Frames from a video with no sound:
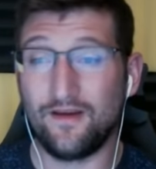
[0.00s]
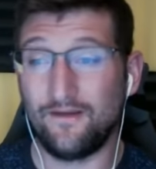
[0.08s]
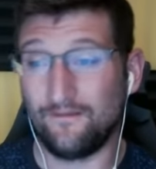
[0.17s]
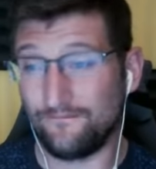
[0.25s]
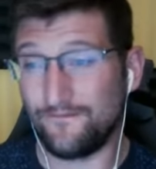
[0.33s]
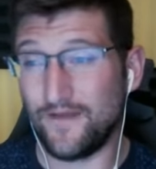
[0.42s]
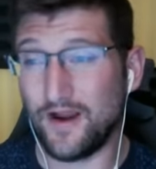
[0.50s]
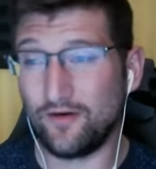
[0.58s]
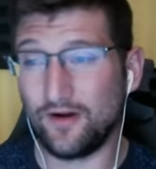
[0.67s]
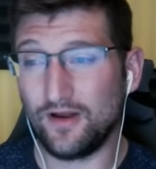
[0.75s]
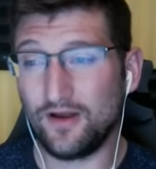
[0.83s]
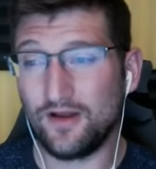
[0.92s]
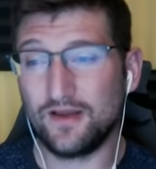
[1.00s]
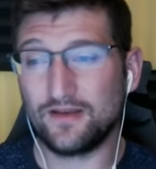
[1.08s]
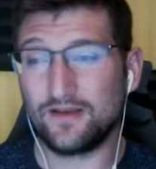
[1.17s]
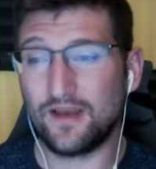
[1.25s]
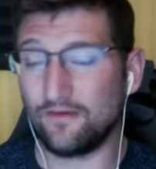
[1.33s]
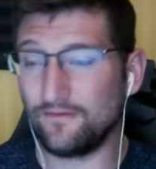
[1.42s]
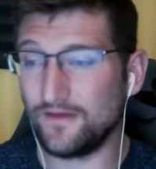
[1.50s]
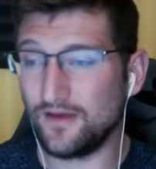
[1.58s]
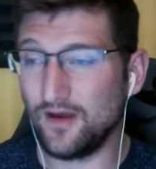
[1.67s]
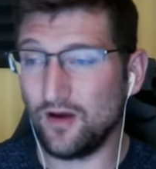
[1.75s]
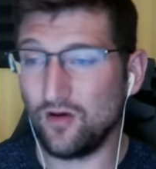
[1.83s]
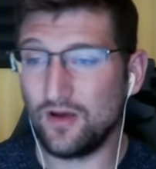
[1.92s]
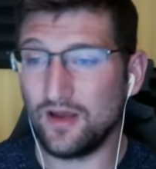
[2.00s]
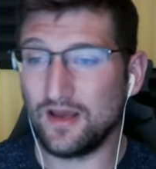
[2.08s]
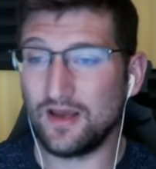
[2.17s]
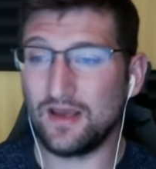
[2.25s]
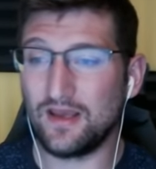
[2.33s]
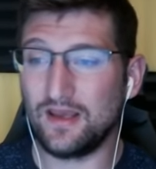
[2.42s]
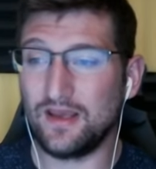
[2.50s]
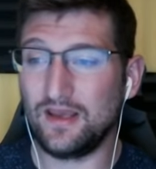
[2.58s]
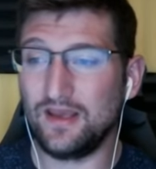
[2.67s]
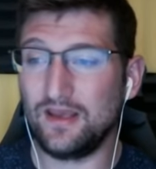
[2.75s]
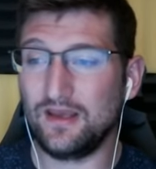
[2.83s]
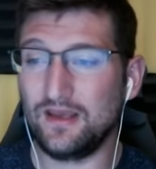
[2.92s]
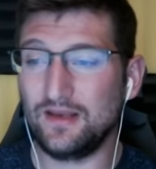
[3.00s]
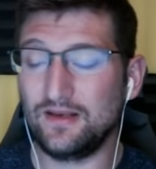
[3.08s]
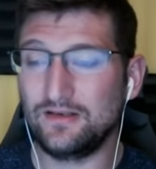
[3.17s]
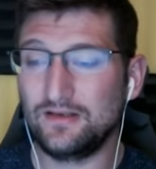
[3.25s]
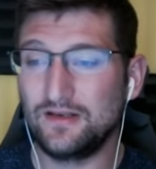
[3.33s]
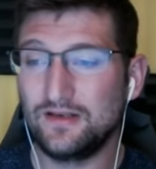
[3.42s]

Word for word: Vera, Calvillo, and